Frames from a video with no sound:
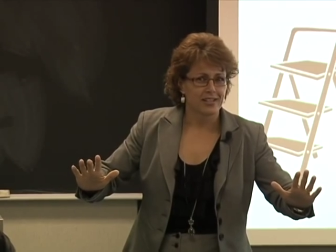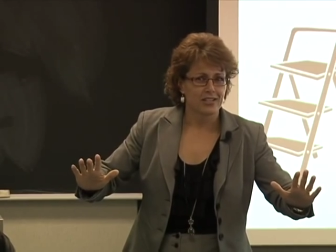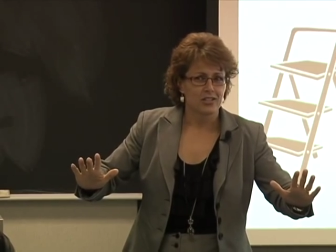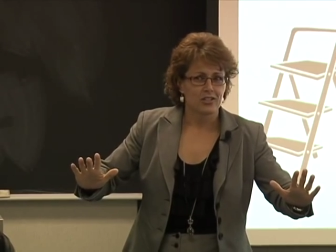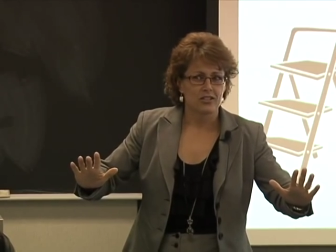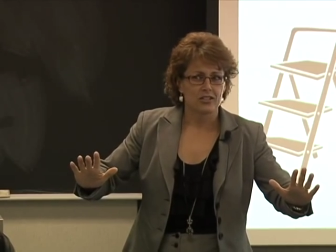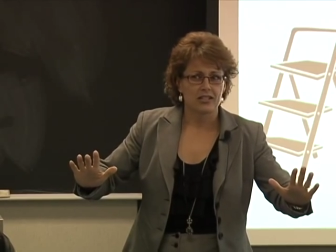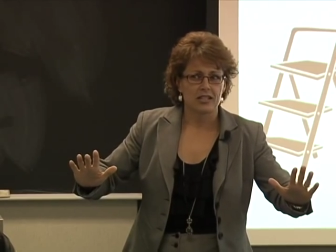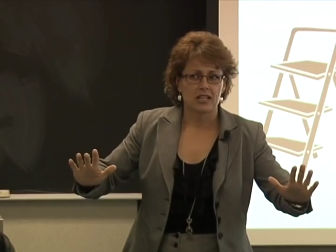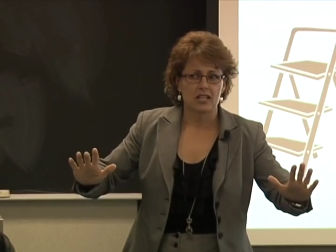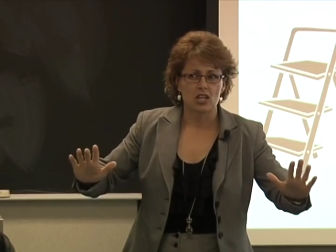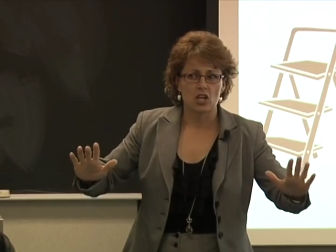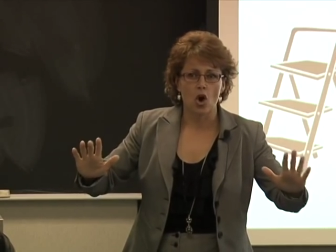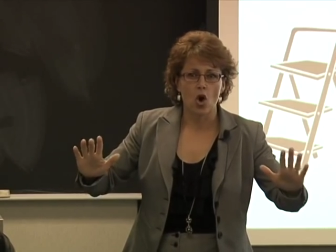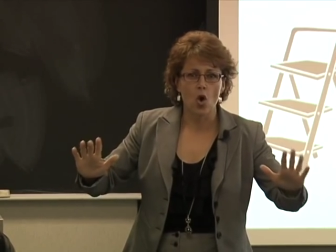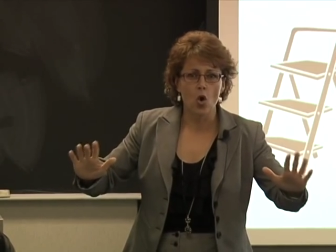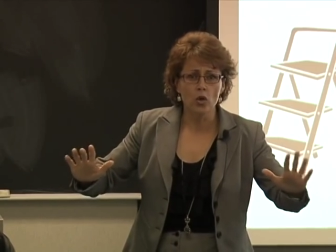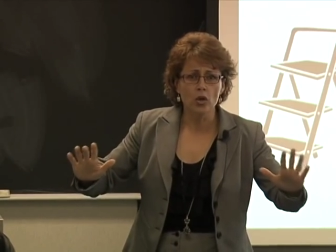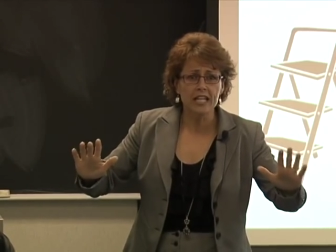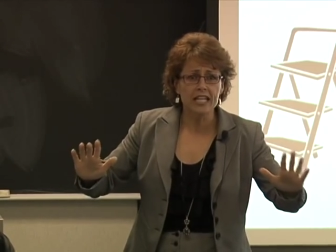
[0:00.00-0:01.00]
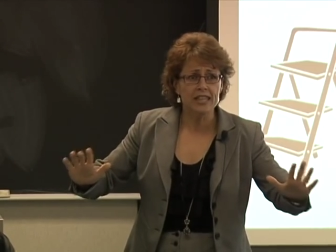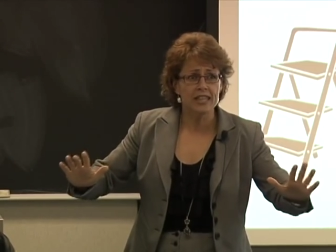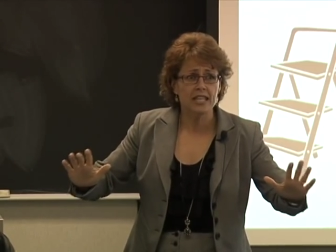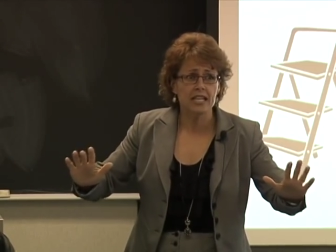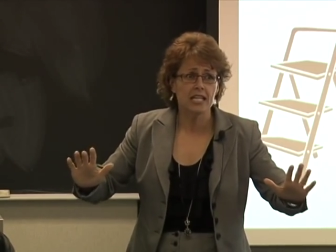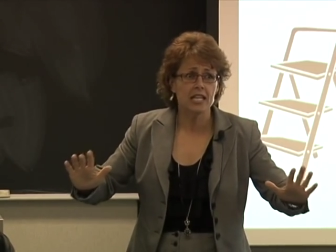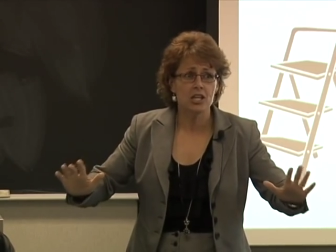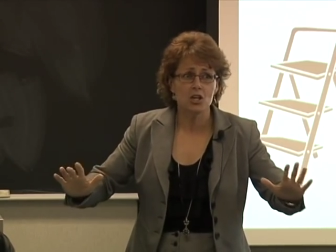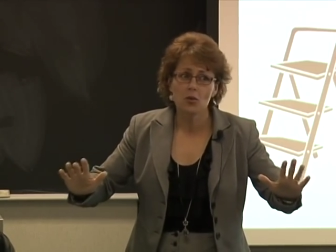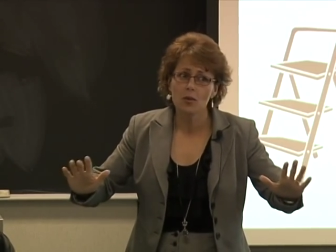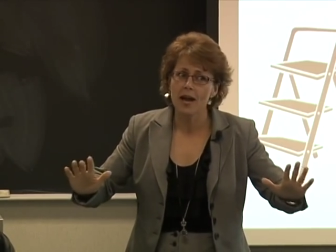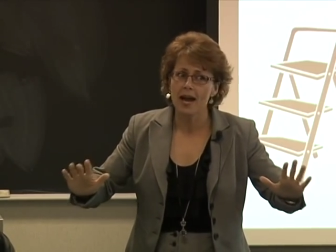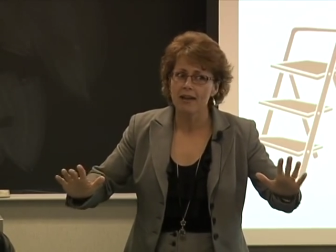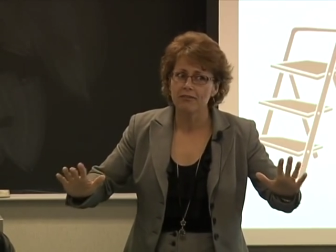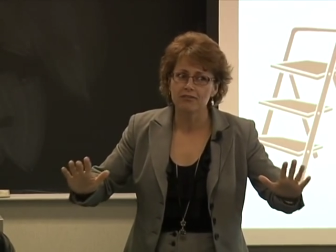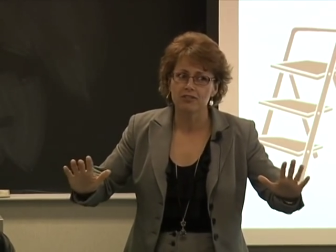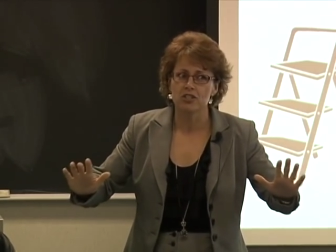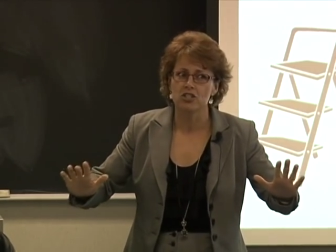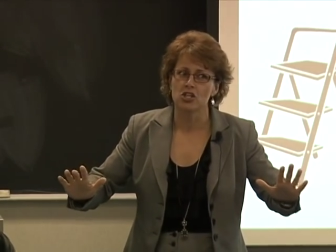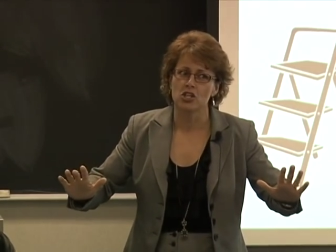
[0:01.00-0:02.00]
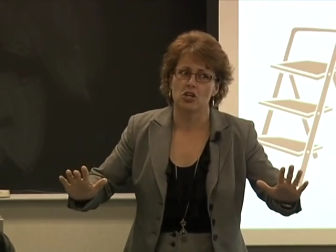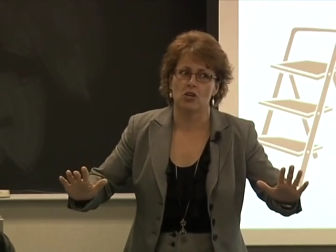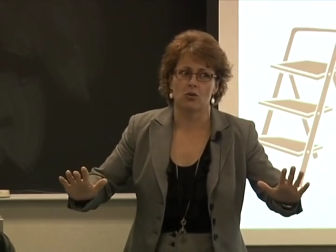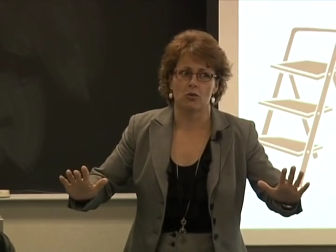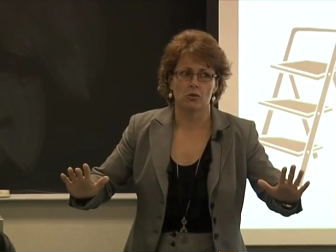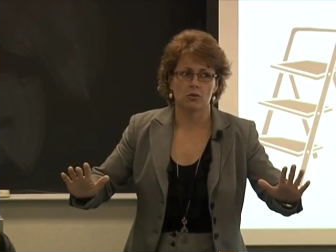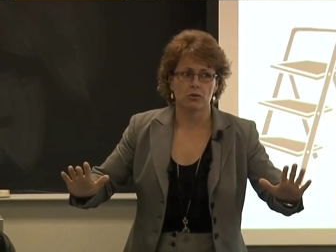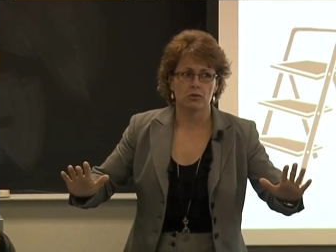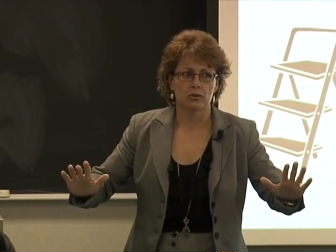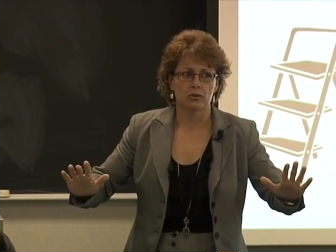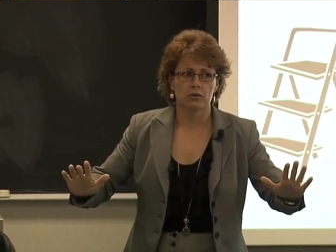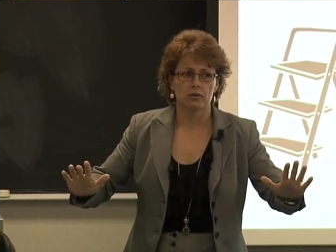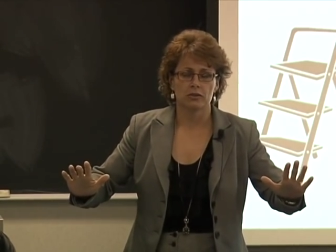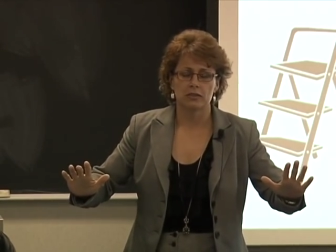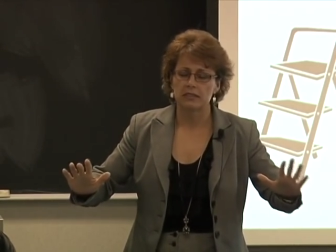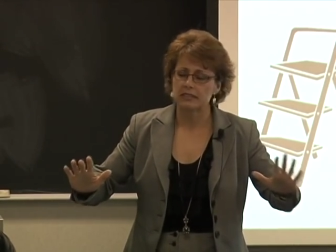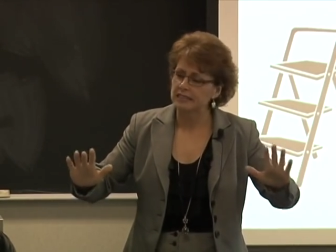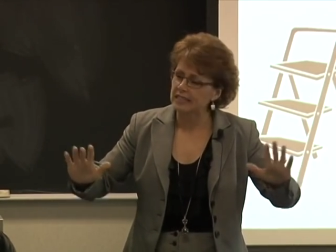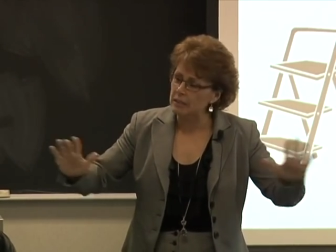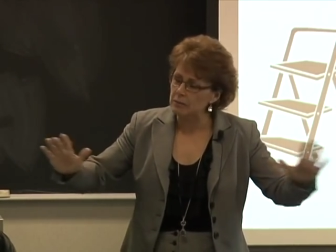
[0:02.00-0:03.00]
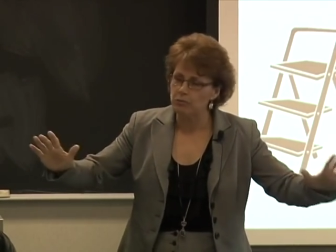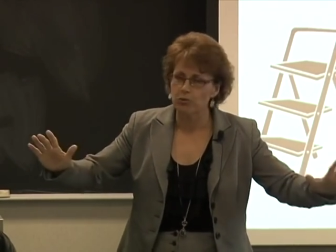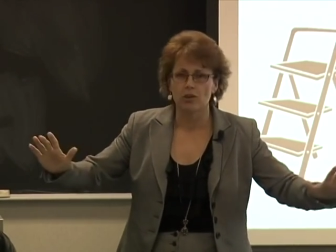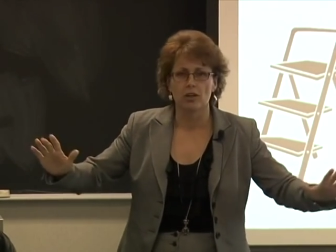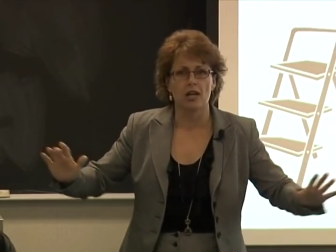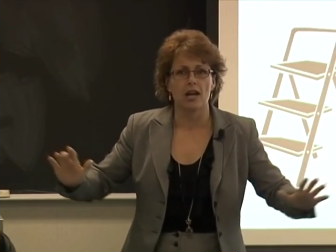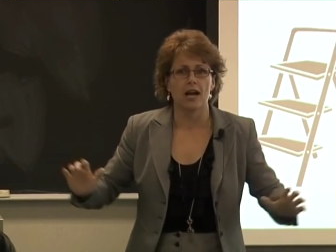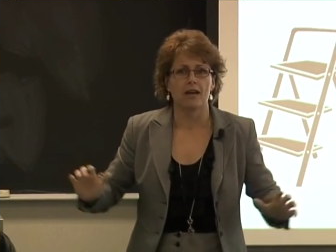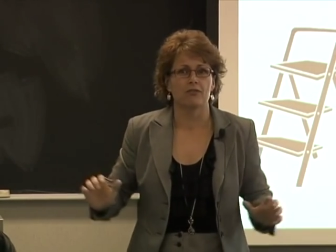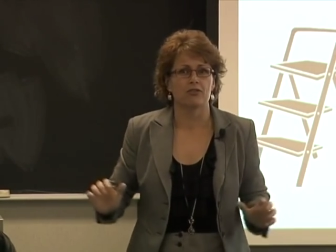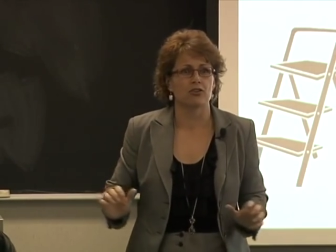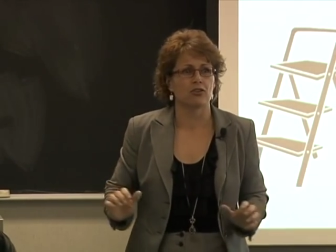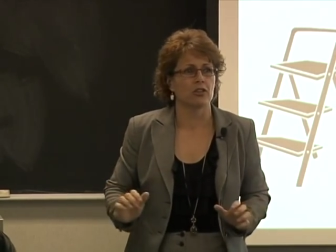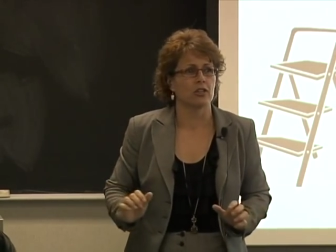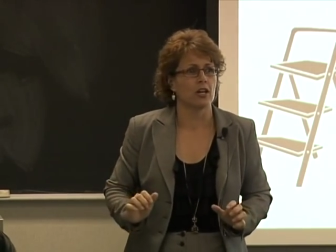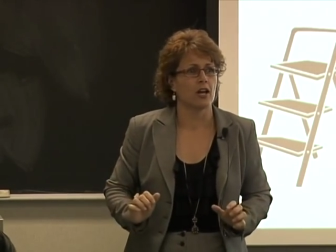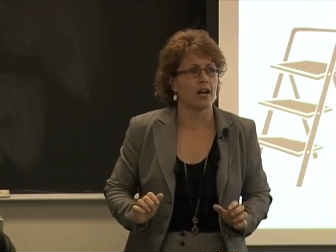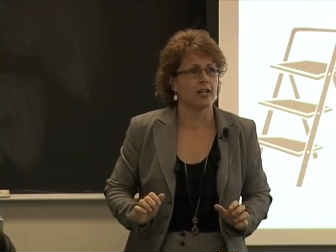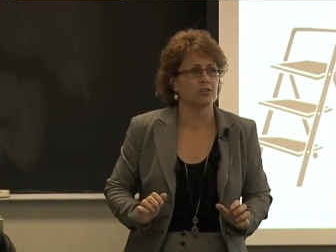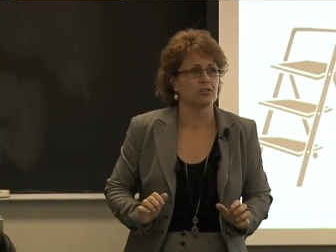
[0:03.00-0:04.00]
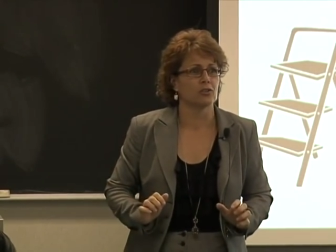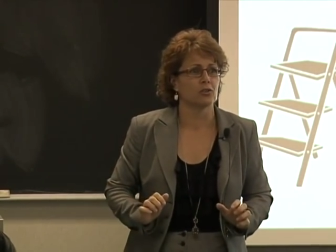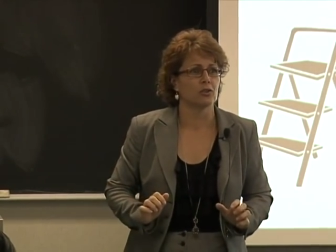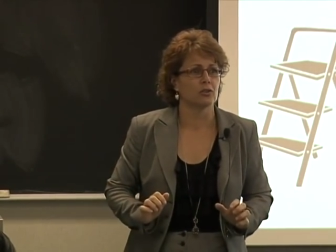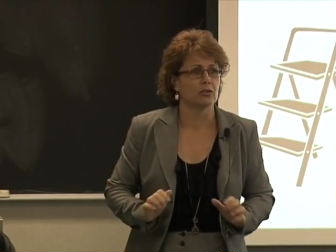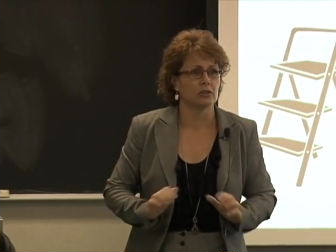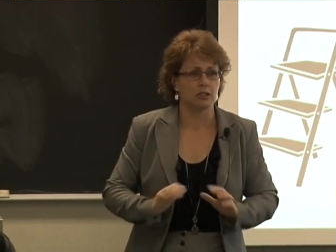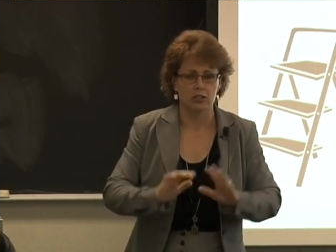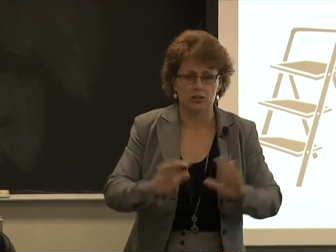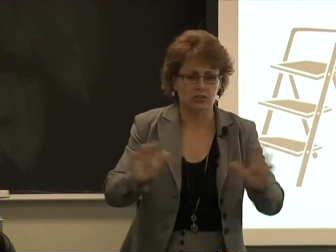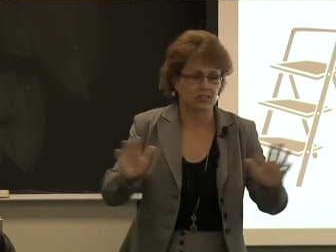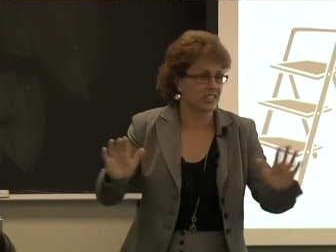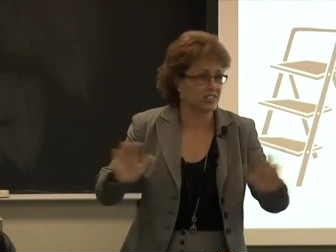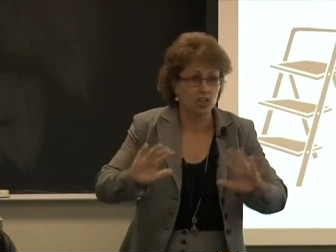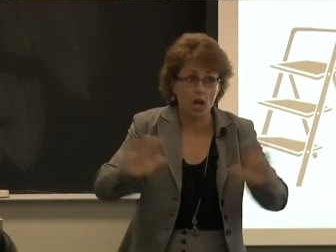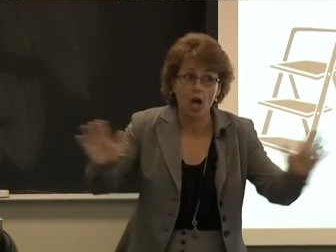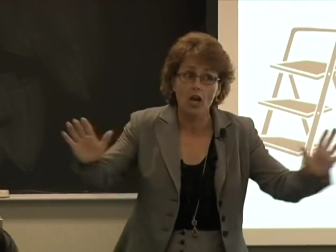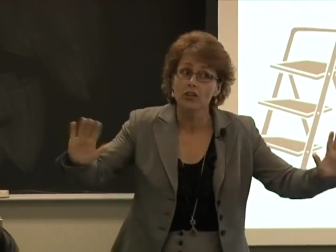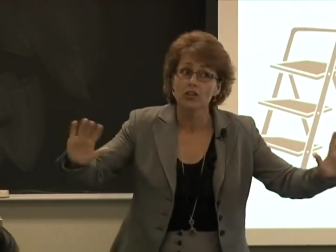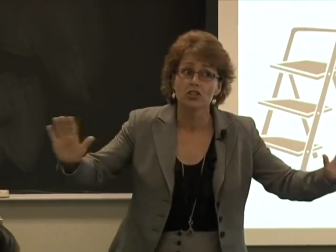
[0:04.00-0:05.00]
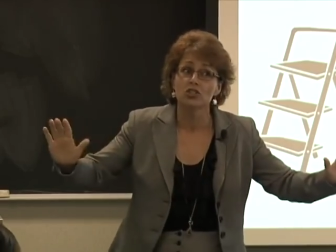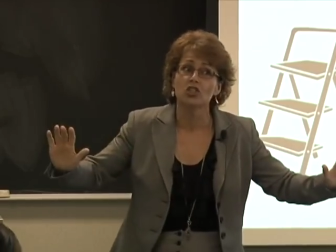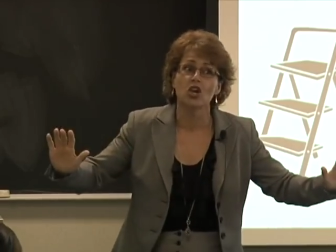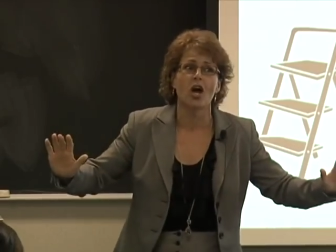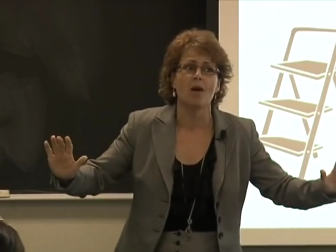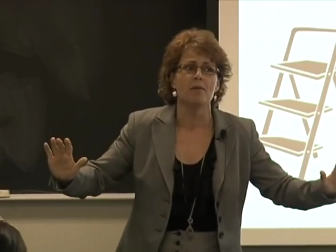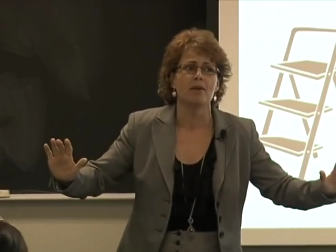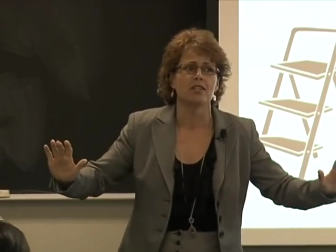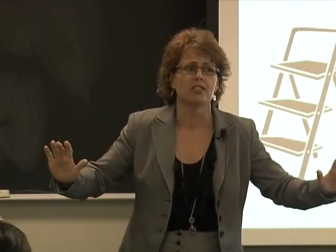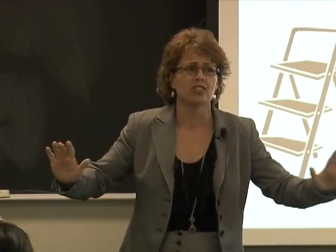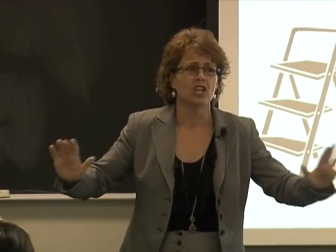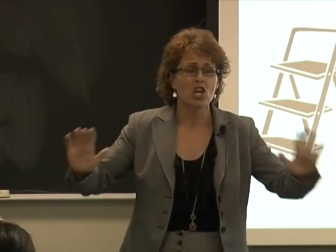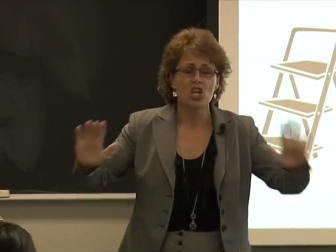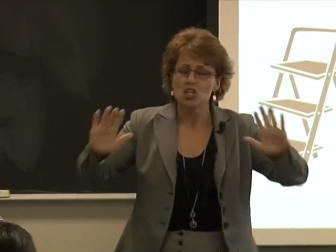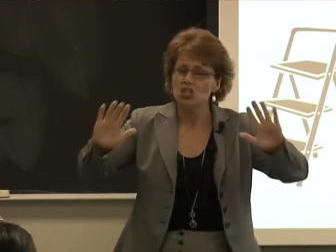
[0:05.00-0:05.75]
She said, the only thing you have to do is keep her alive during the high school years. That's all your job is.